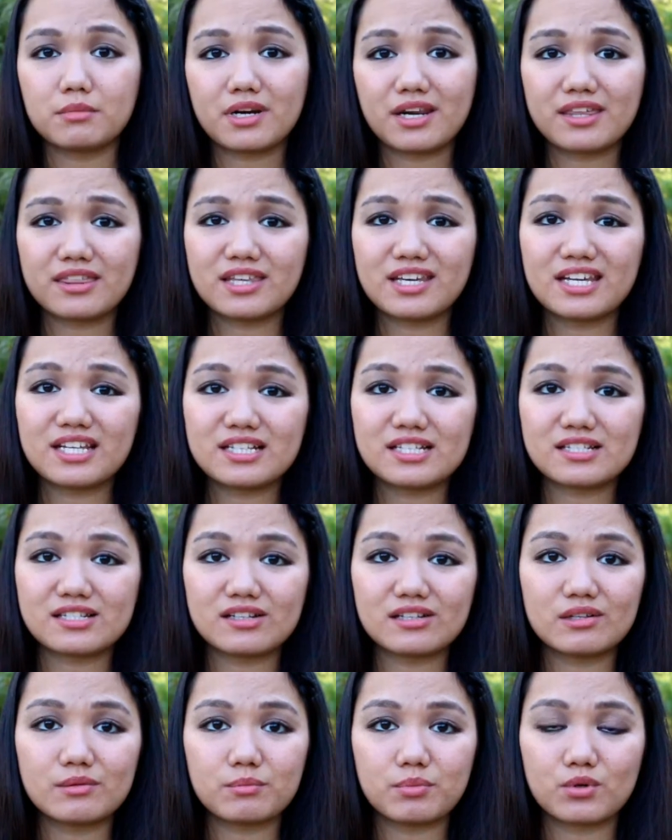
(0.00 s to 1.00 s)
But I think it's
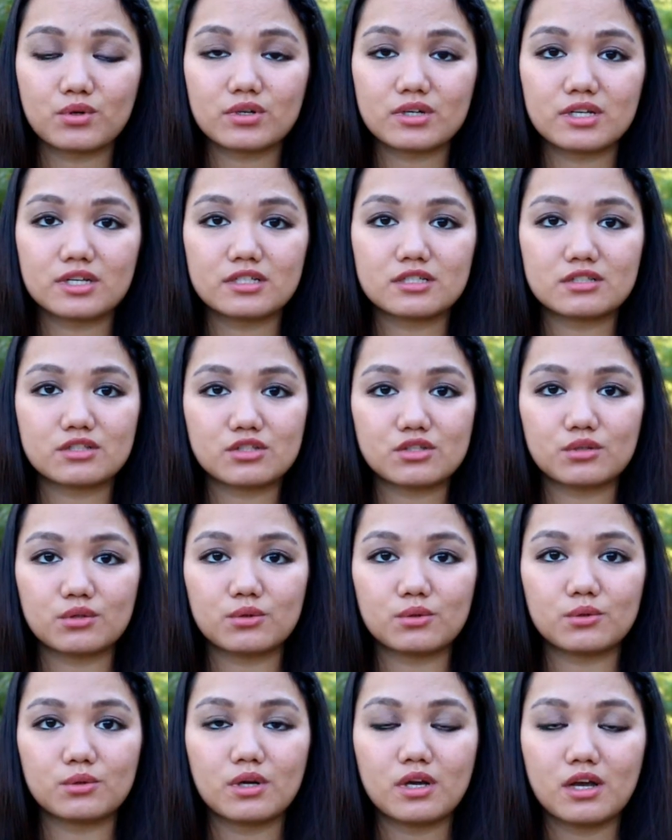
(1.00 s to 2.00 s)
still important
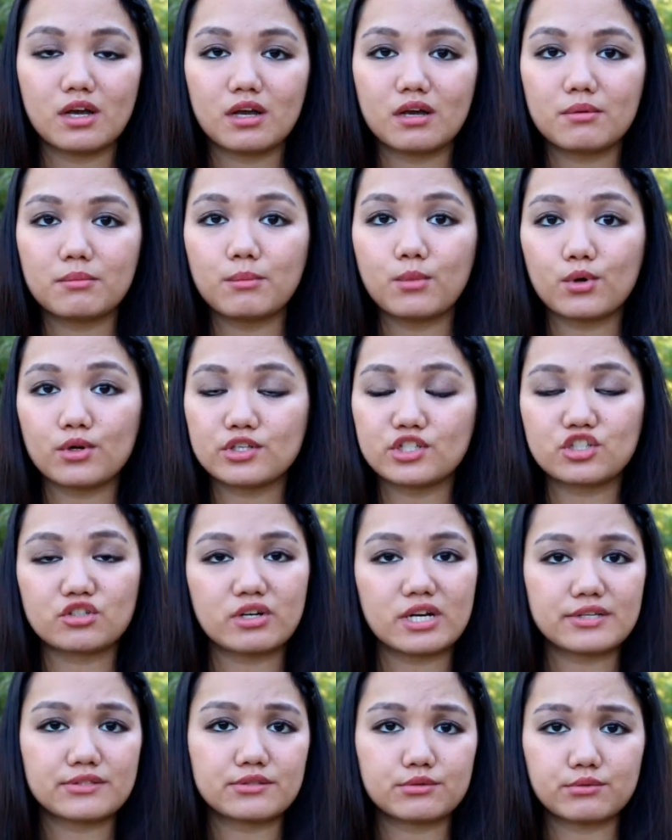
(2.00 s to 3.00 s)
to
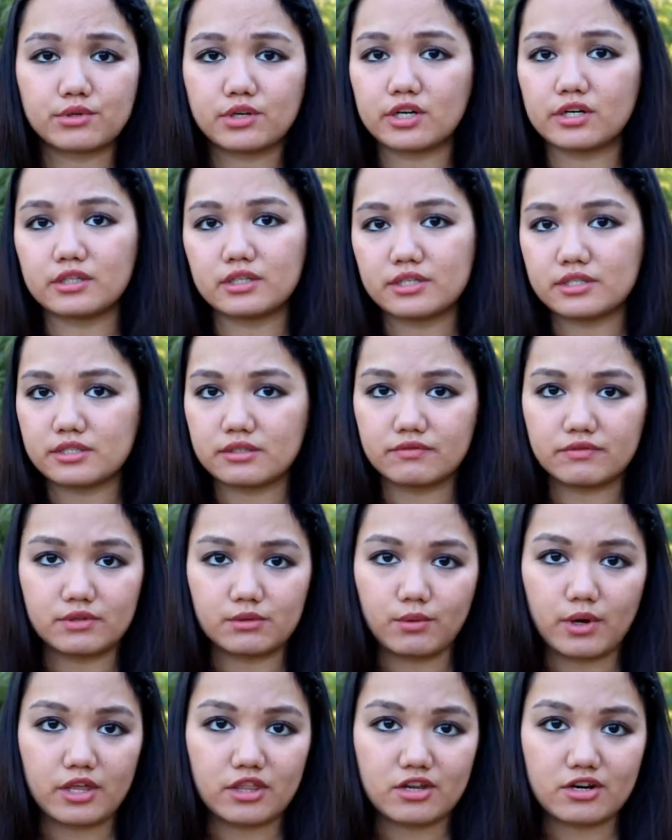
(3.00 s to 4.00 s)
moisturized regardless of
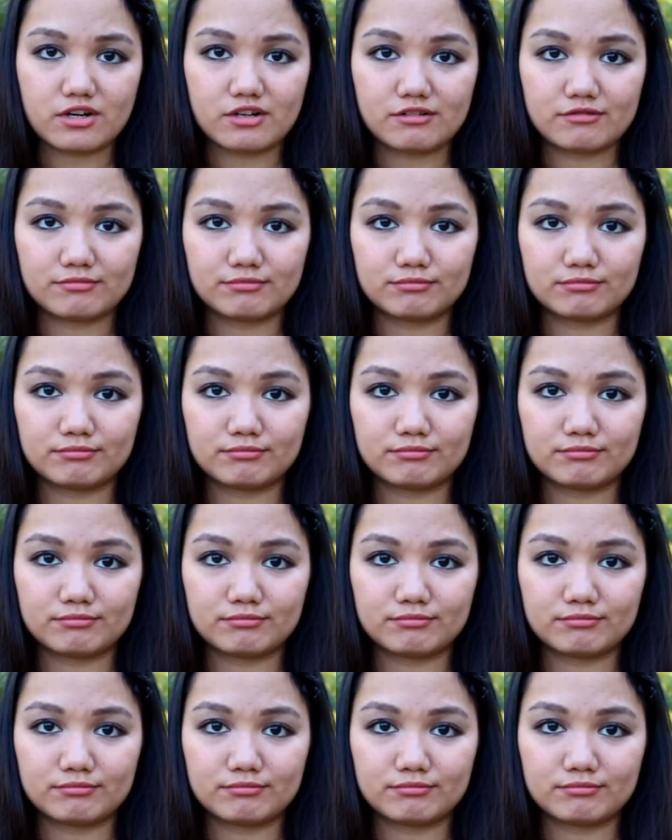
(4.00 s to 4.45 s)
the weather.